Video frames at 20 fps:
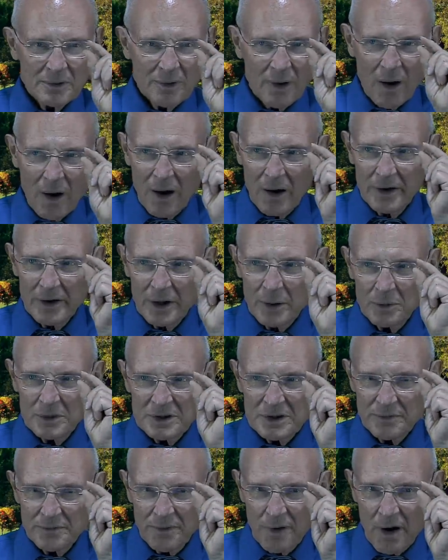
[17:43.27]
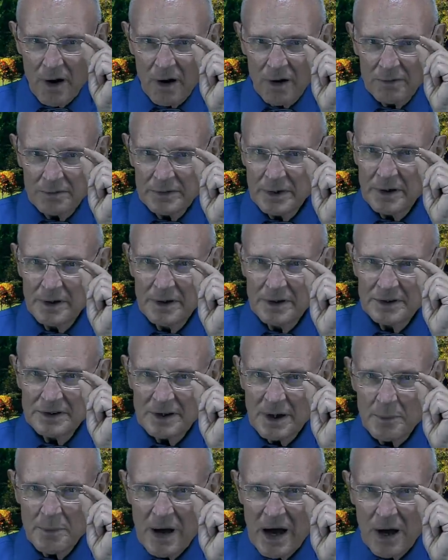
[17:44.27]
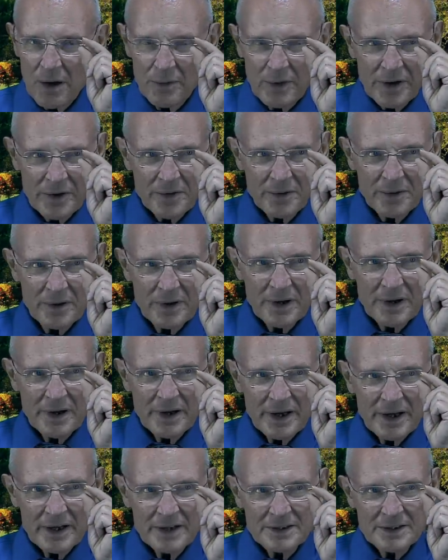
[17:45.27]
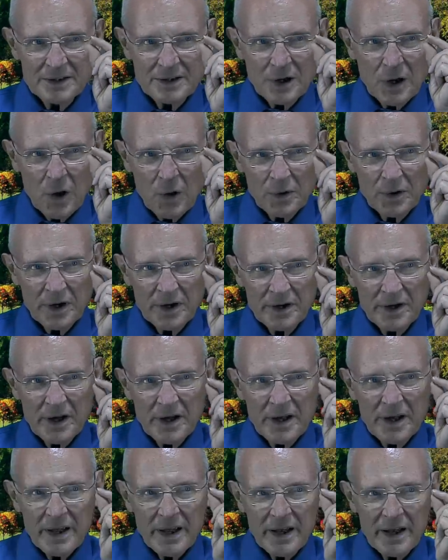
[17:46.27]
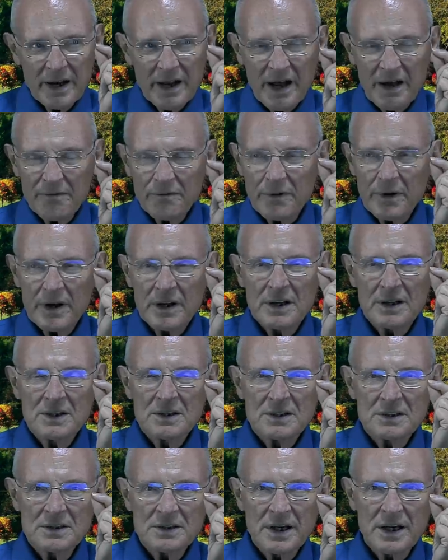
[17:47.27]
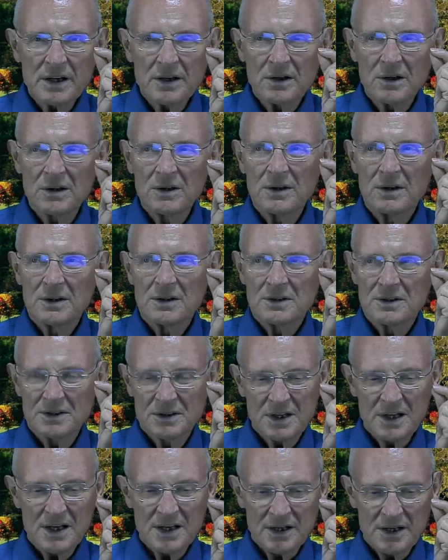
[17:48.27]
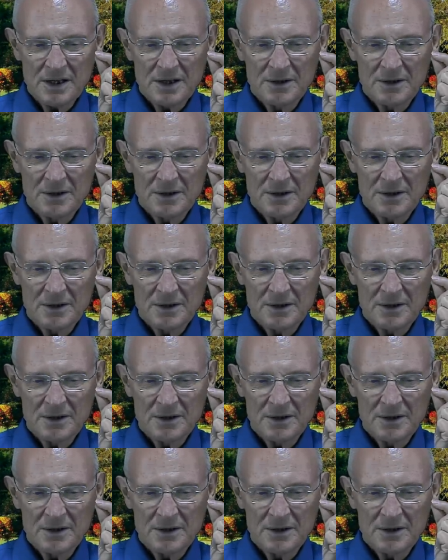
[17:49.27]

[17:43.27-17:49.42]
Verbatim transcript: all that was involved, somehow or other, is coded in every single seed.